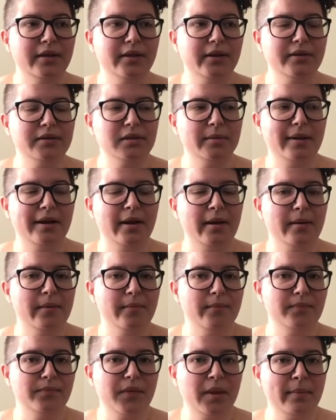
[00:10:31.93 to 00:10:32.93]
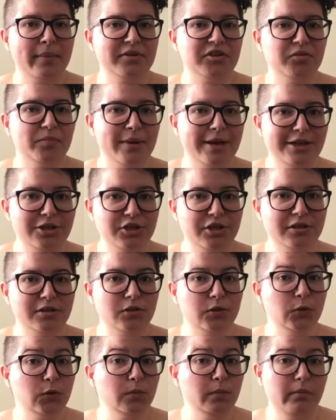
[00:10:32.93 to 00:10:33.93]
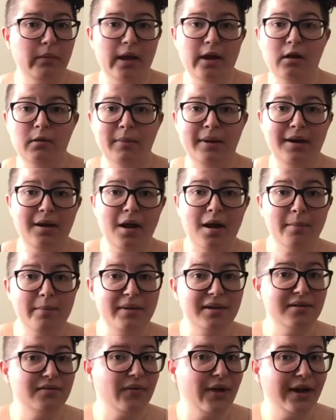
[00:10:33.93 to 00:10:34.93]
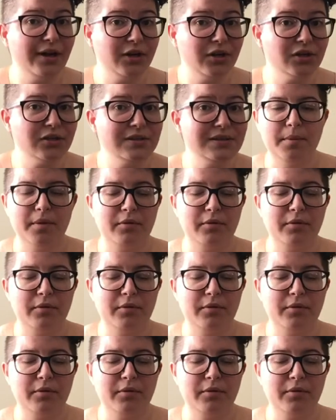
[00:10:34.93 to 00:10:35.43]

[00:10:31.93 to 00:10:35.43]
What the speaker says: There's a bunch of patients who may or may not be diviners.